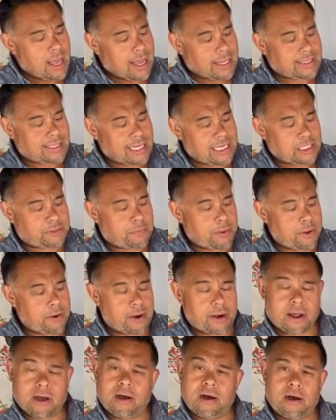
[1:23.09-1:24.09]
teaspoon
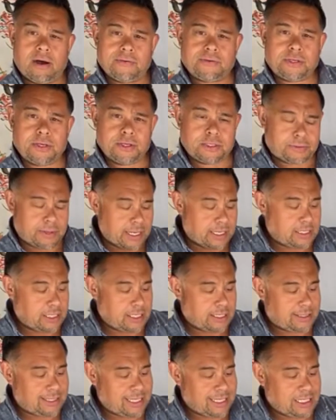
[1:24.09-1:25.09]
and a half, two
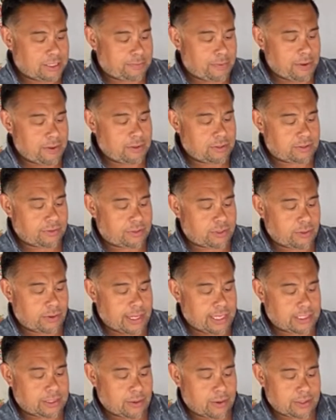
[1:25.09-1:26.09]
teaspoons of soy
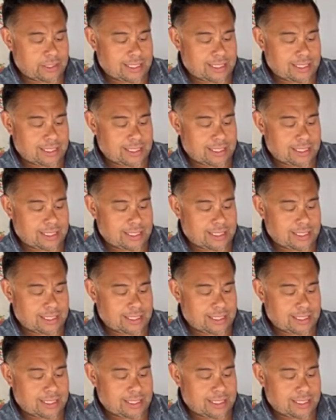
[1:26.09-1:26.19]
sauce.